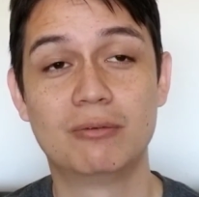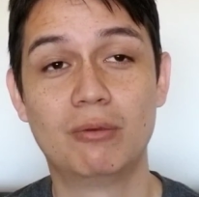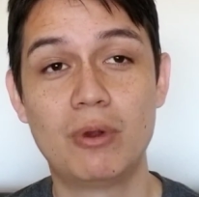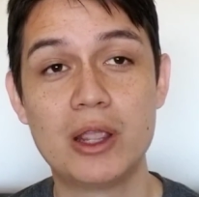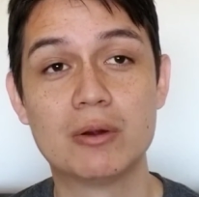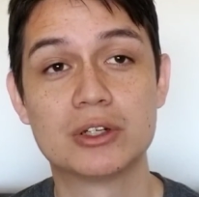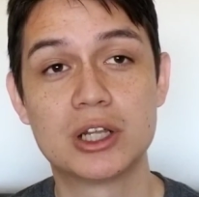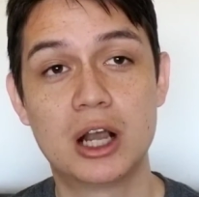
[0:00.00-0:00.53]
we
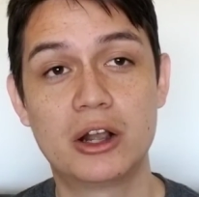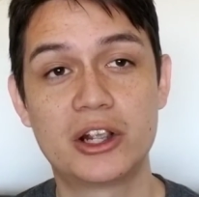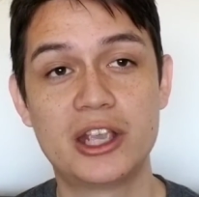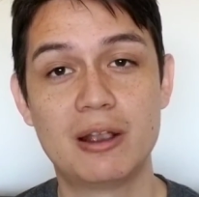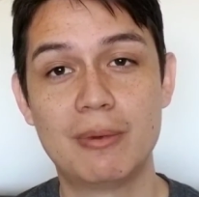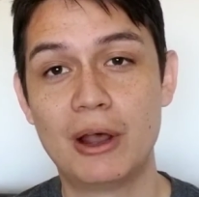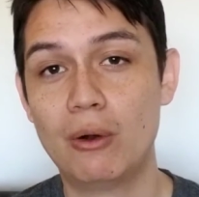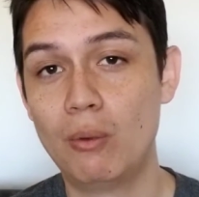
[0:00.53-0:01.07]
were talking
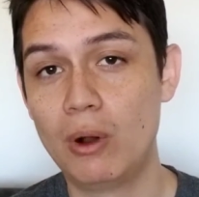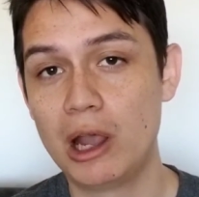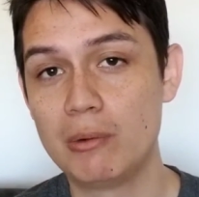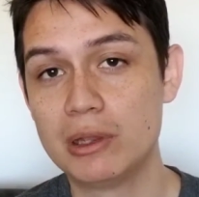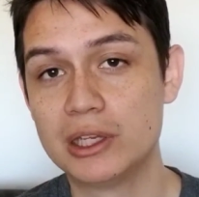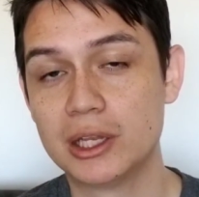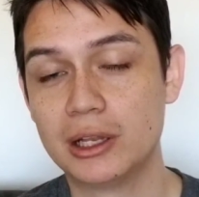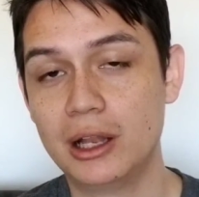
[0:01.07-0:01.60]
about why we
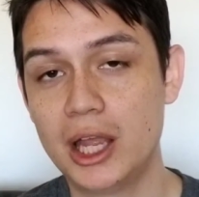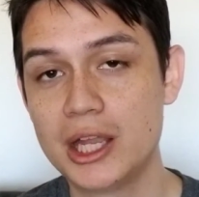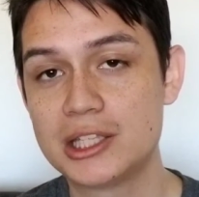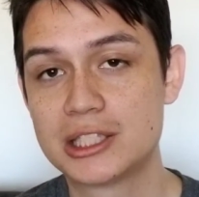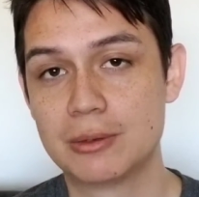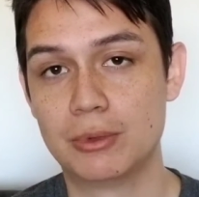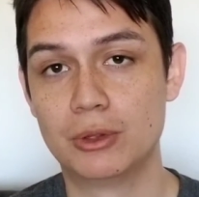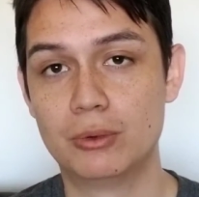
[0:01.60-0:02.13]
didn't like
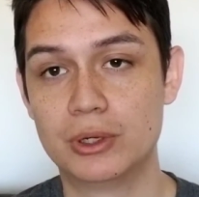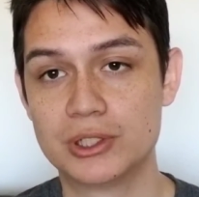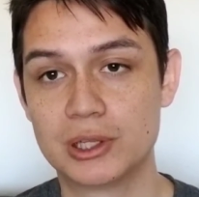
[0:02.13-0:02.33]
some of the ones